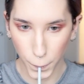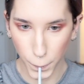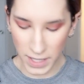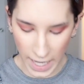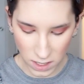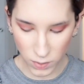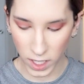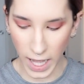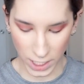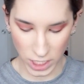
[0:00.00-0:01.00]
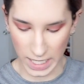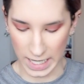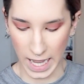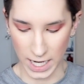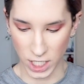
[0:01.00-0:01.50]
But now is when I'll actually take an
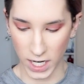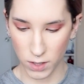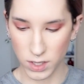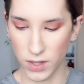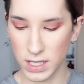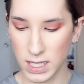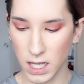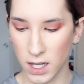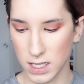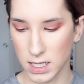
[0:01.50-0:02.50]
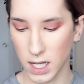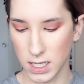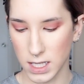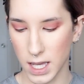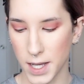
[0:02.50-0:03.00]
eyeshadow. So this is the
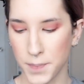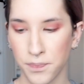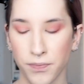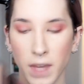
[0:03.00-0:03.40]
Anastasia